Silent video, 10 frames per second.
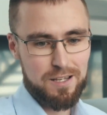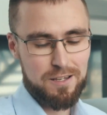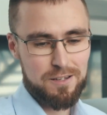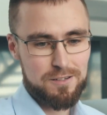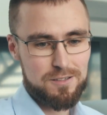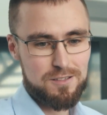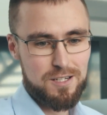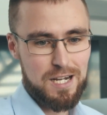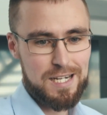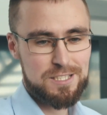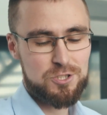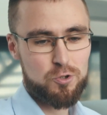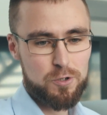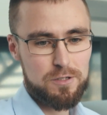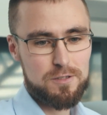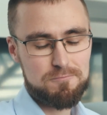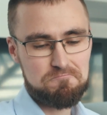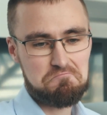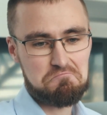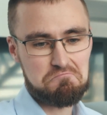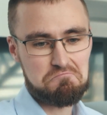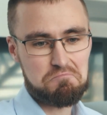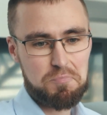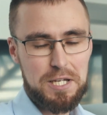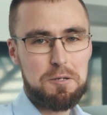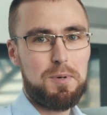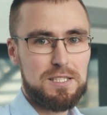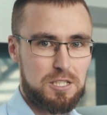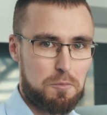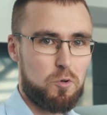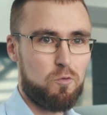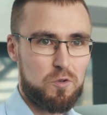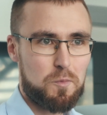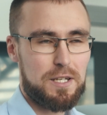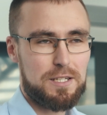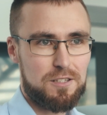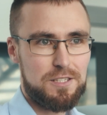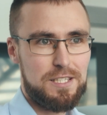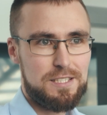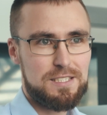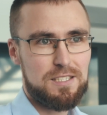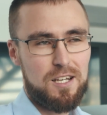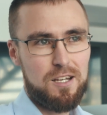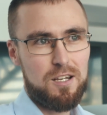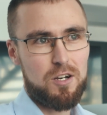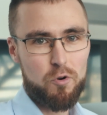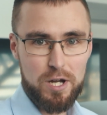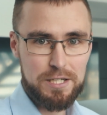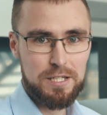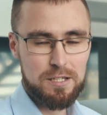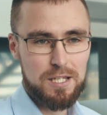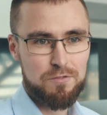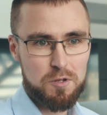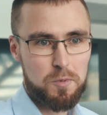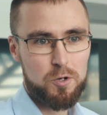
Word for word: Uh, I enjoy mm, playing basketball with my colleagues, running in the